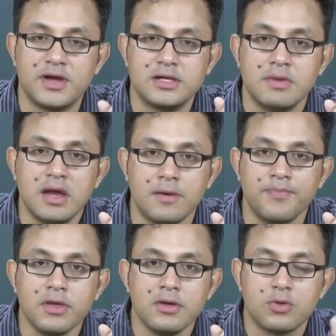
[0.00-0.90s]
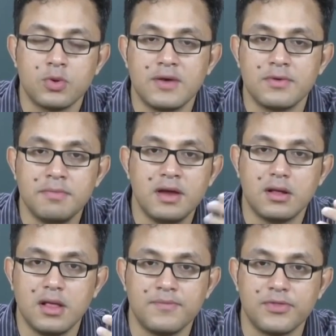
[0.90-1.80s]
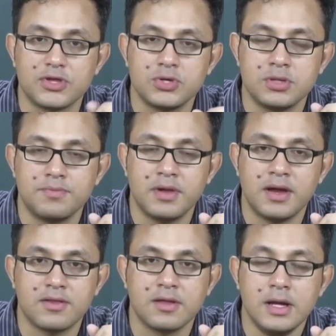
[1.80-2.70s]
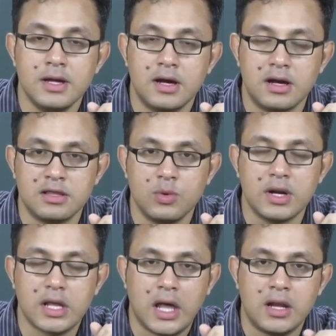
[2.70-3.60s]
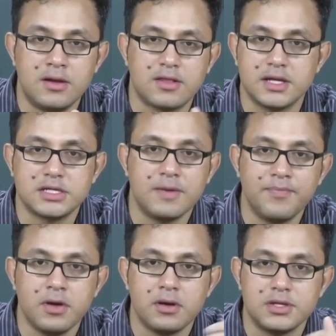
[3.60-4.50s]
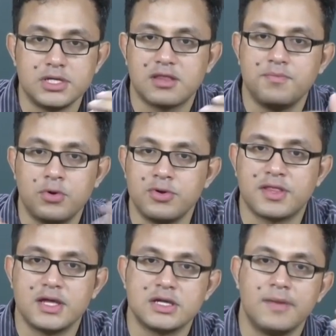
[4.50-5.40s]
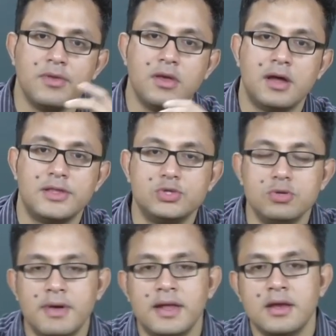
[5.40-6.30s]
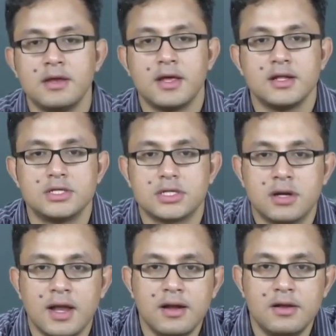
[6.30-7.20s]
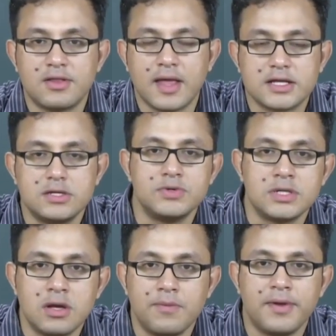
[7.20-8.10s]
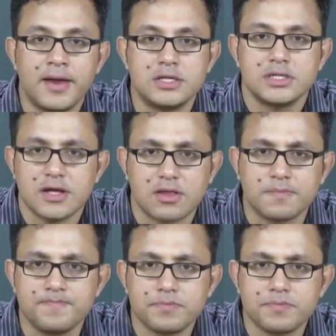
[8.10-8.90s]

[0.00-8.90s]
friend Mir. So whenever Mir comes to the place, uh, the kana is set up, the chessboard is set up, and the two men indulge in an endless activity of playing chess,